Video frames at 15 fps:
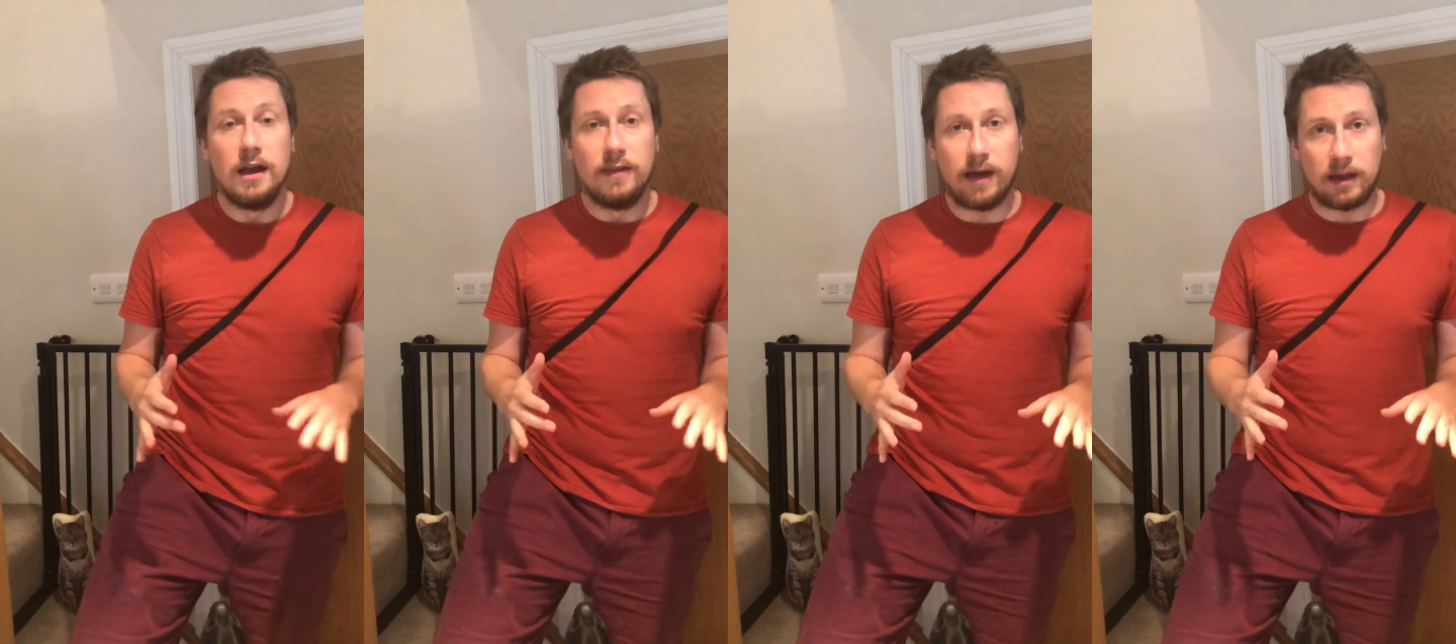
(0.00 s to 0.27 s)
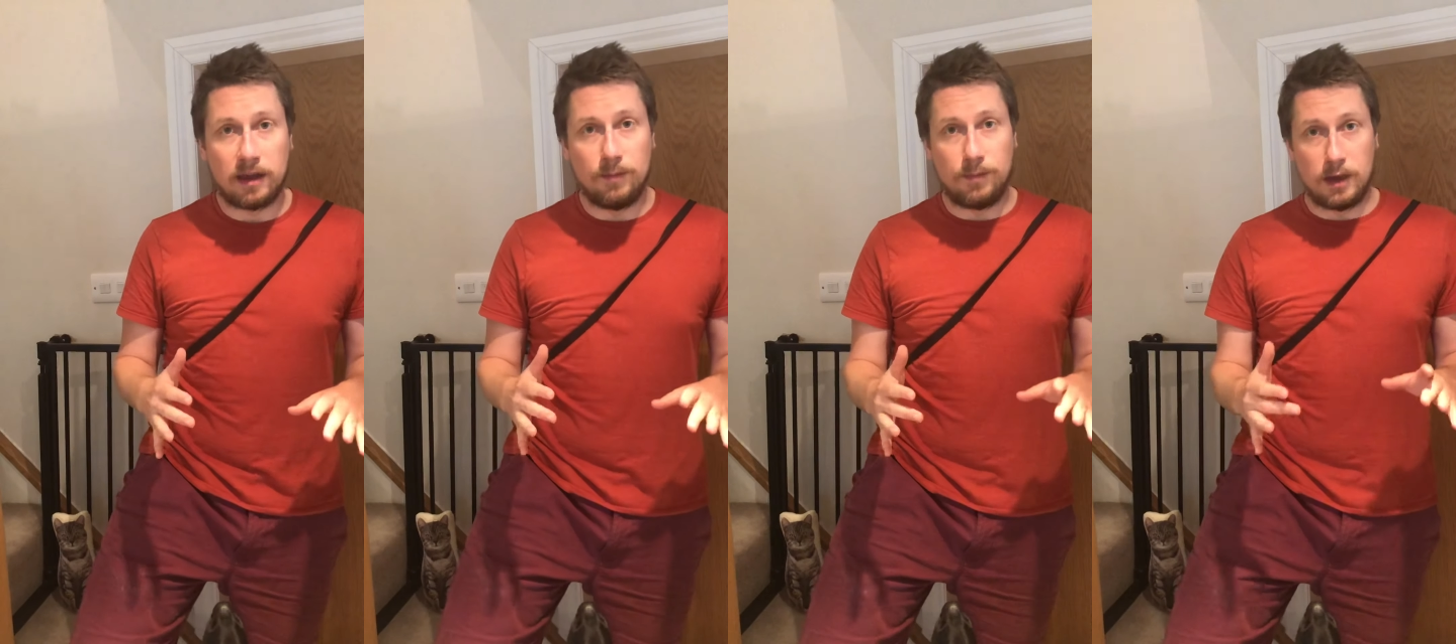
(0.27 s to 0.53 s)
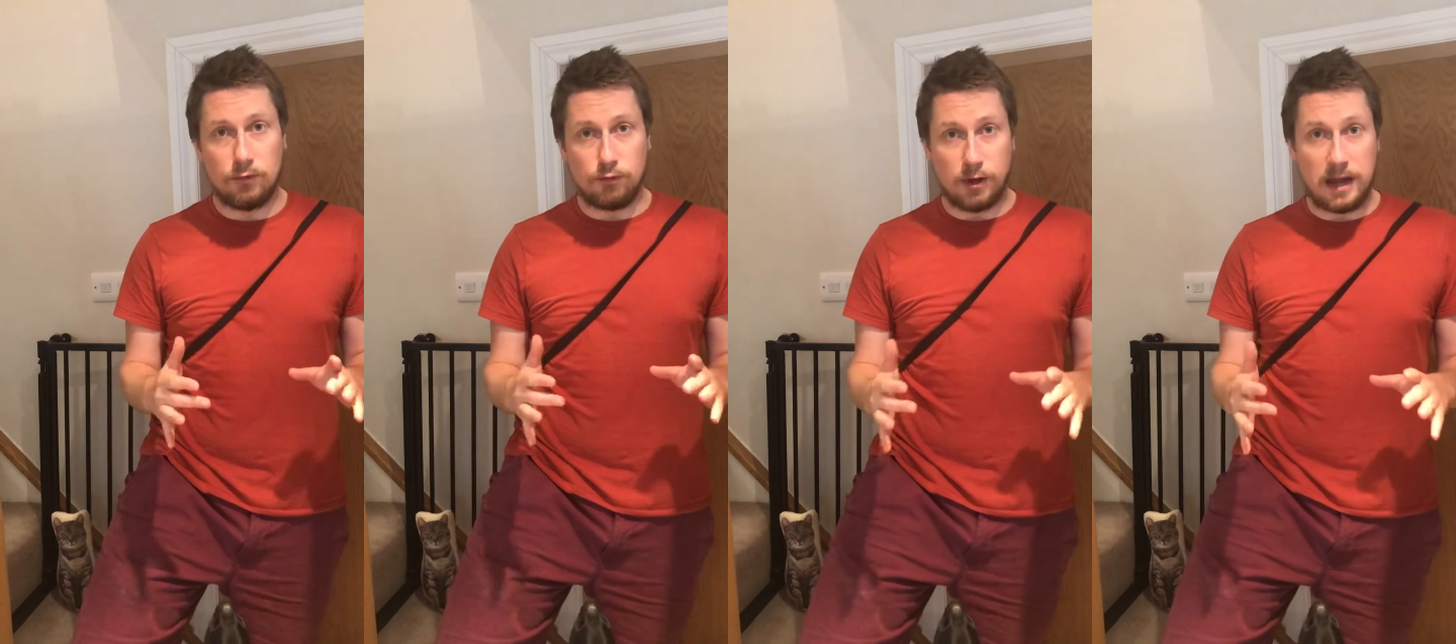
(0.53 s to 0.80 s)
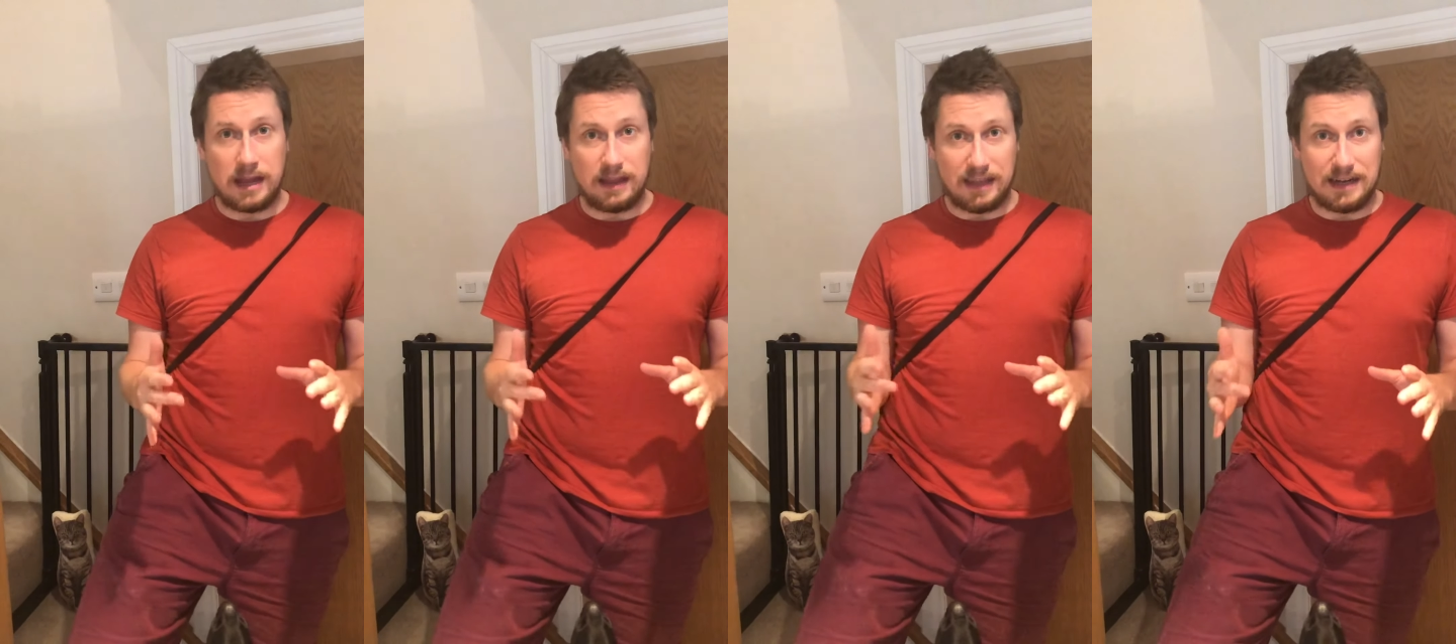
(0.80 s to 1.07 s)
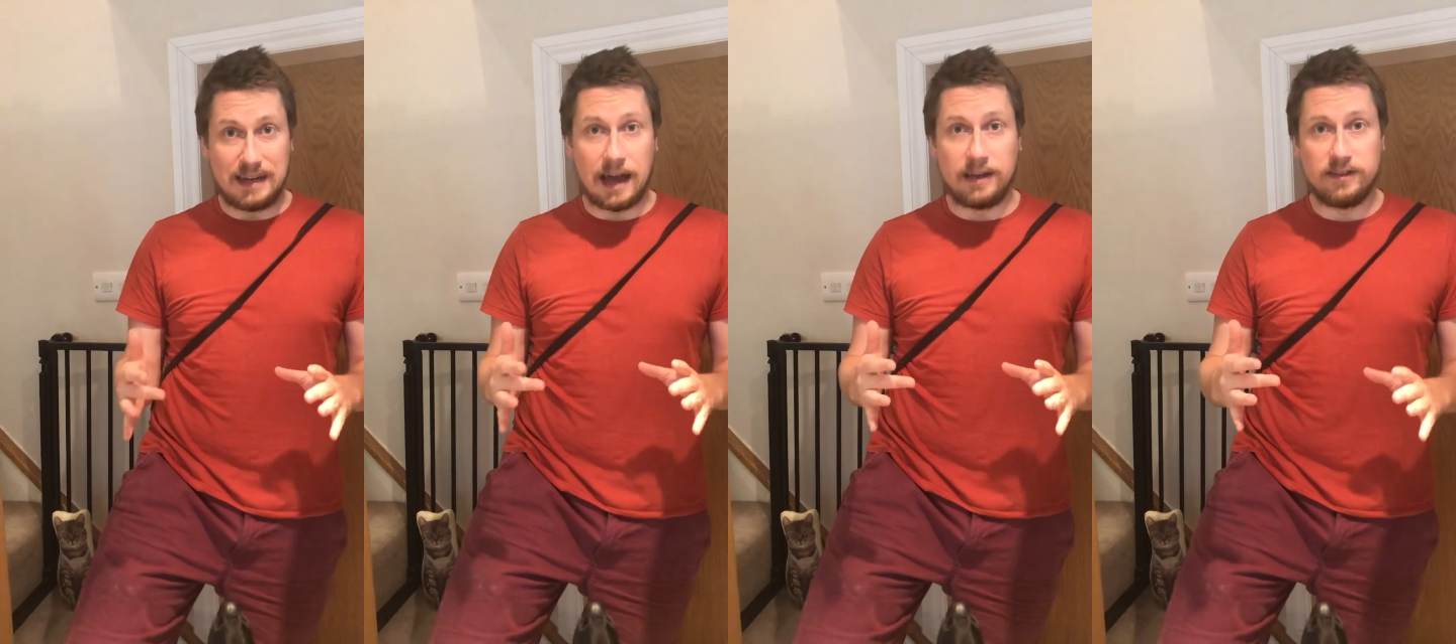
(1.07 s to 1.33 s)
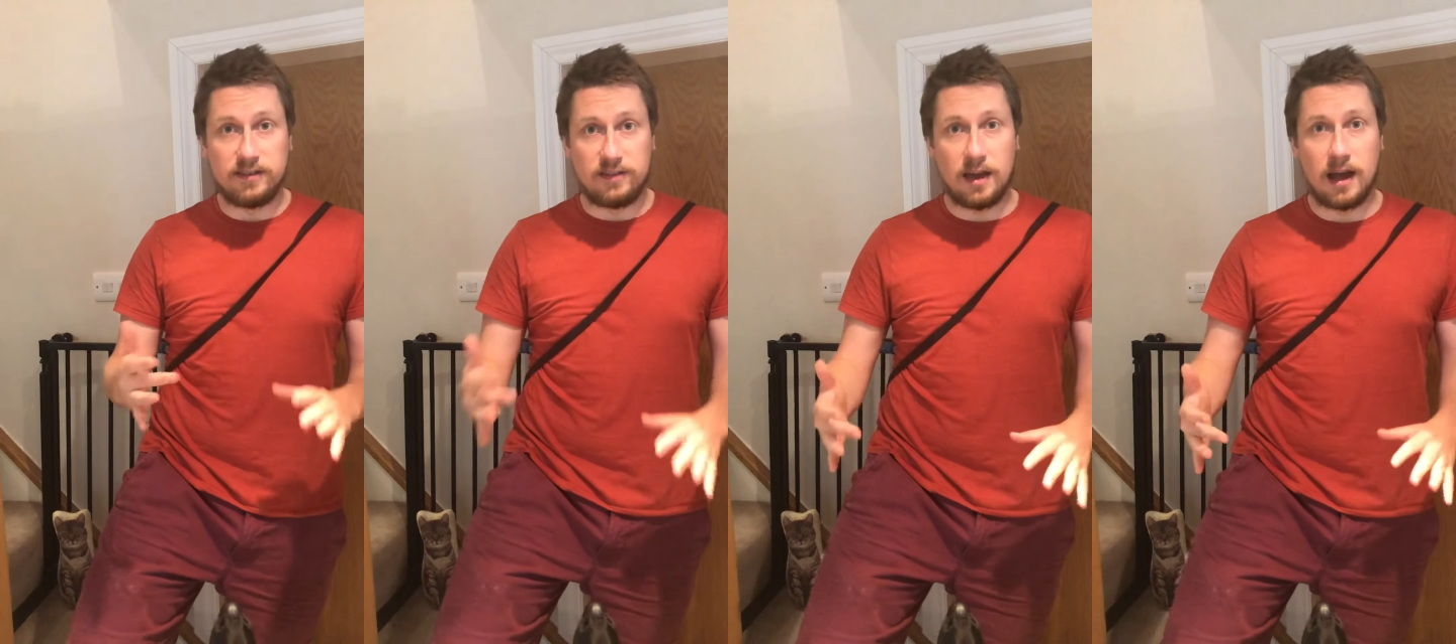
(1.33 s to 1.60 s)
that can be a really
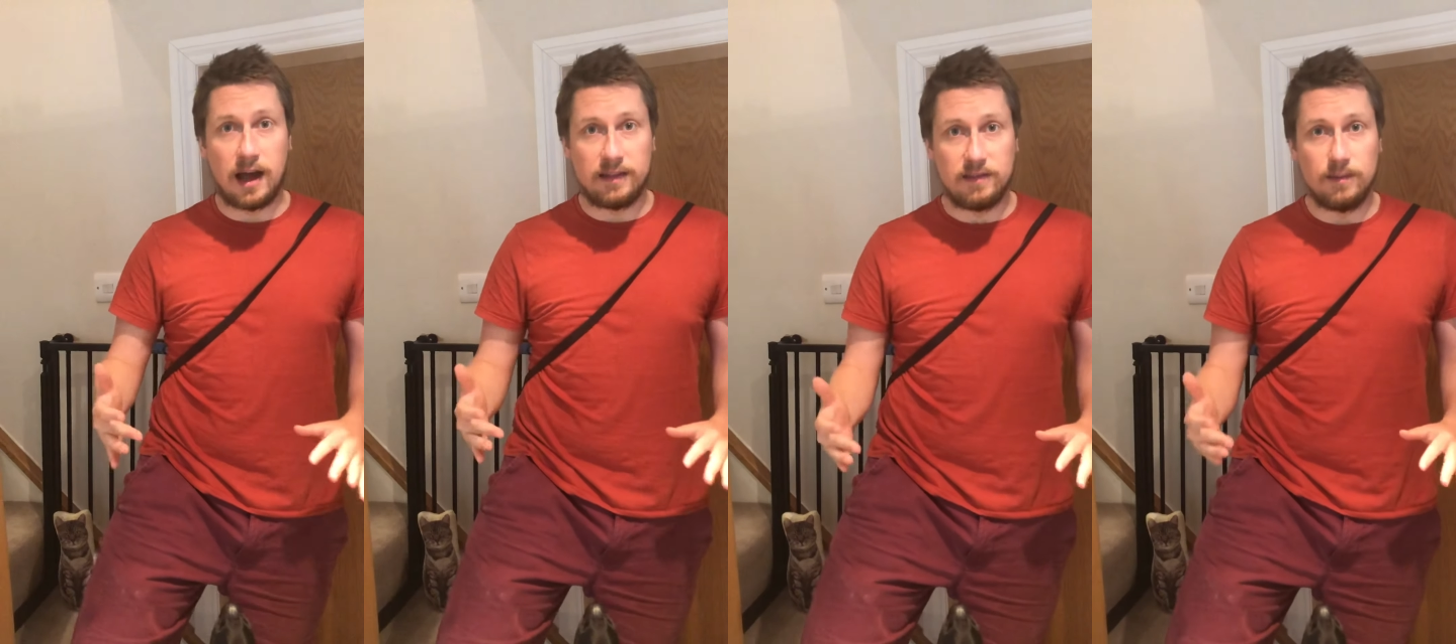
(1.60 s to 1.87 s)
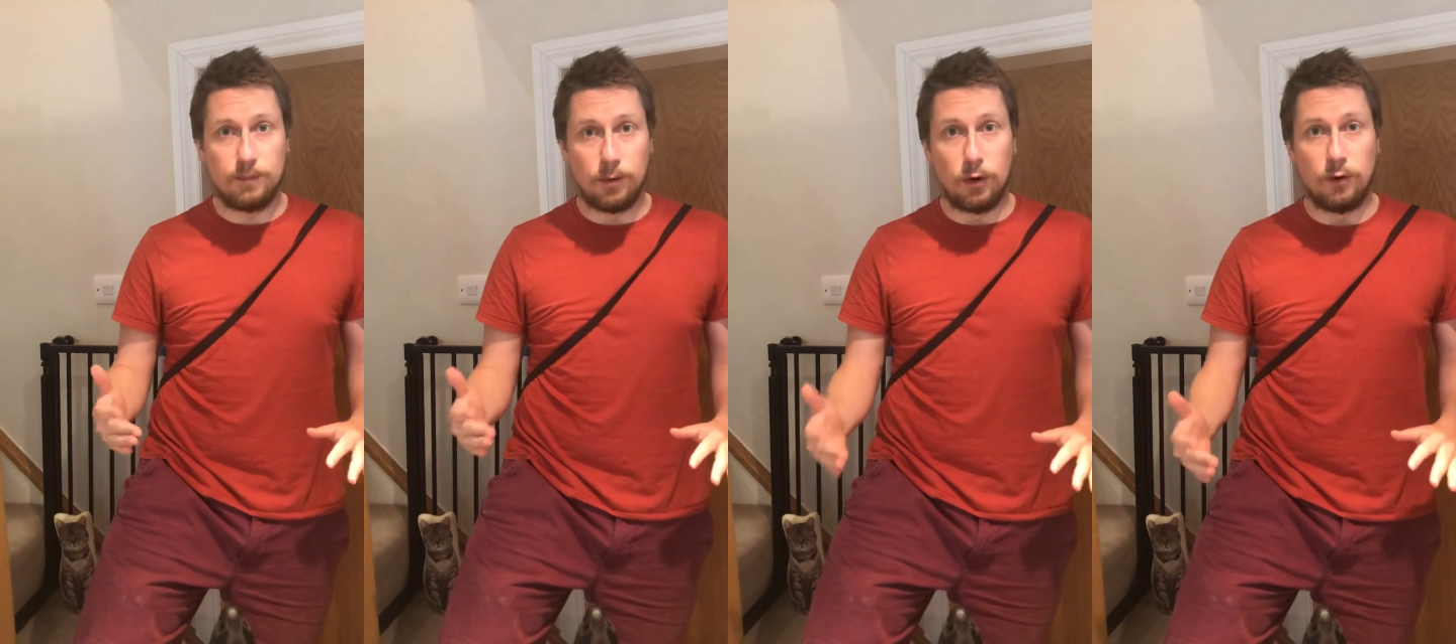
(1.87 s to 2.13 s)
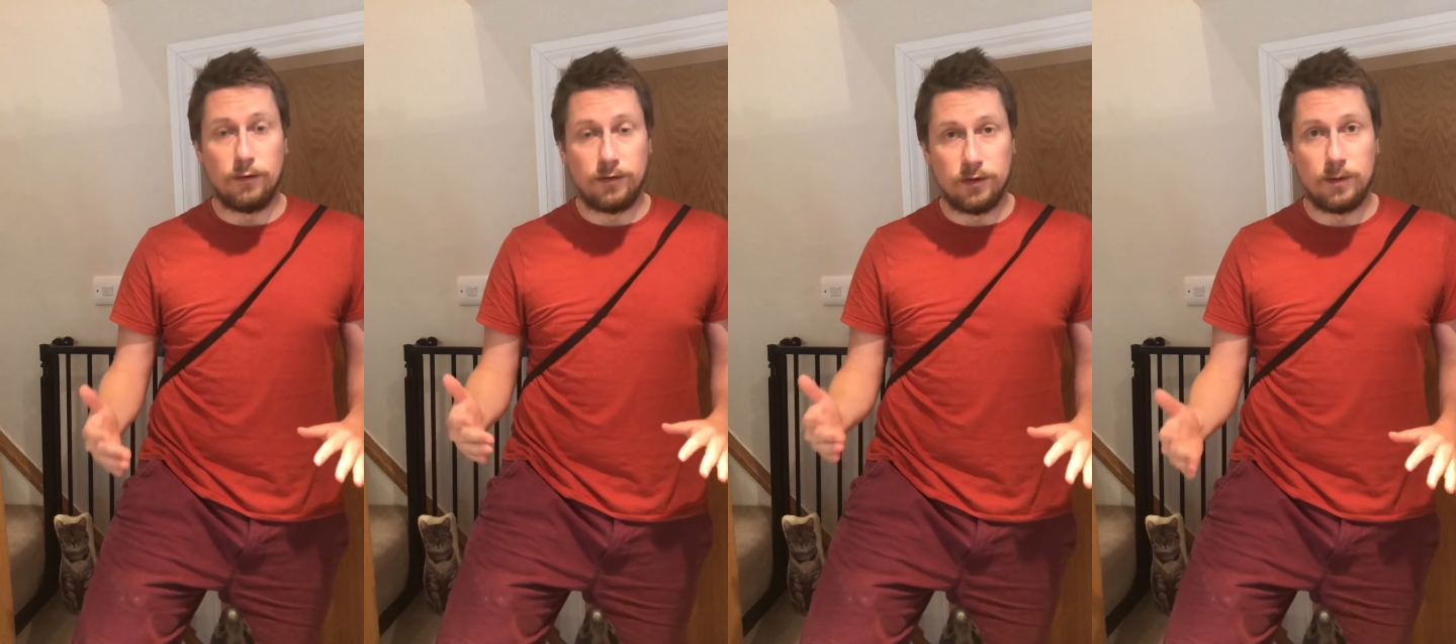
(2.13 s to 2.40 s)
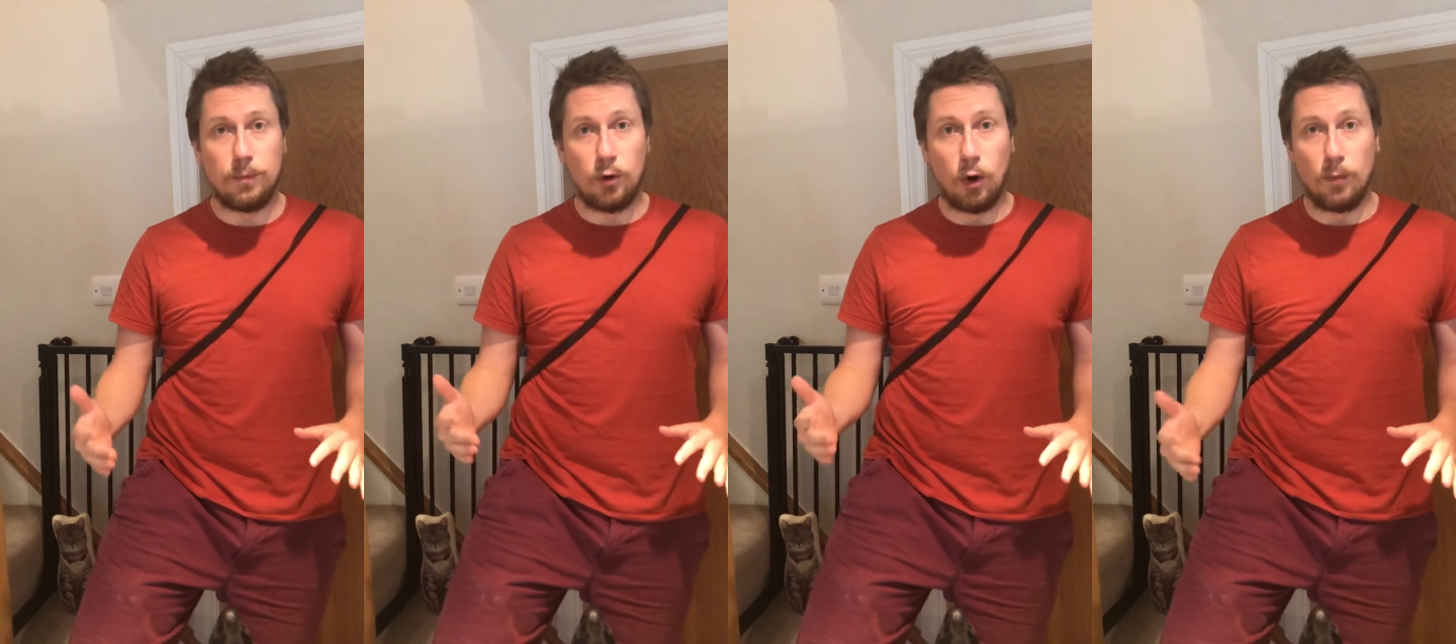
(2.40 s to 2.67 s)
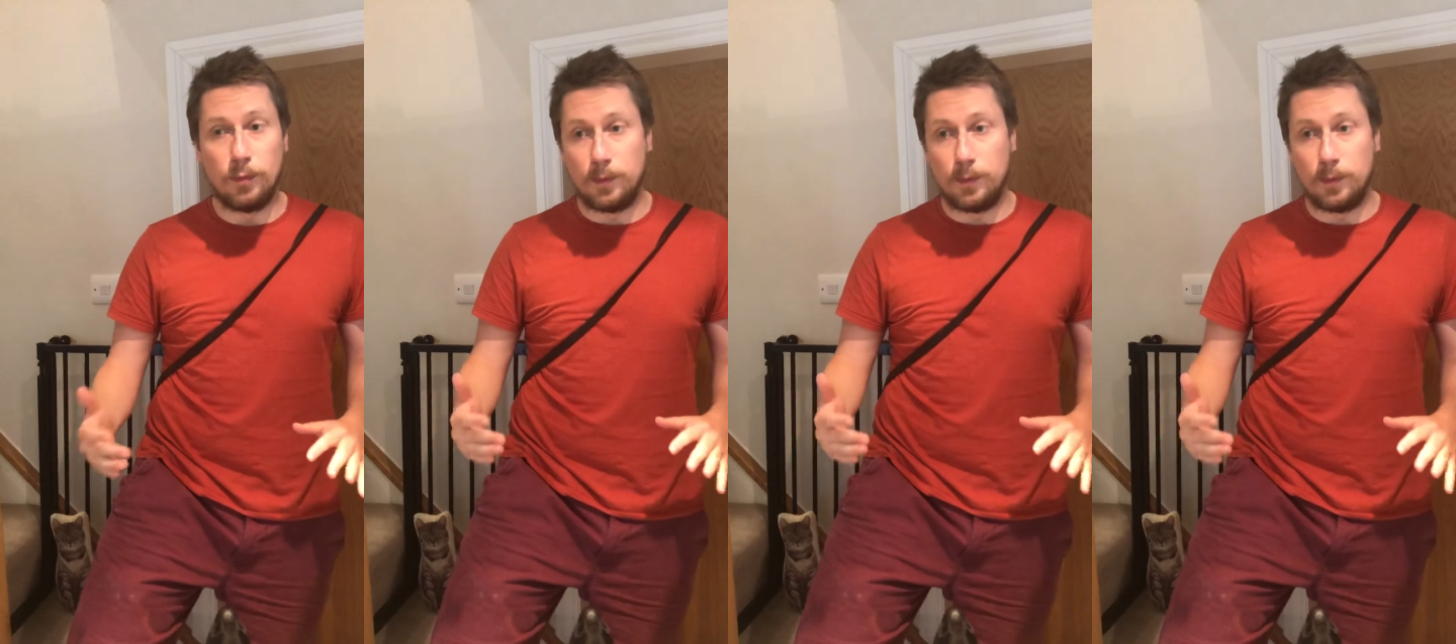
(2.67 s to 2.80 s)
nice starting putt for the pup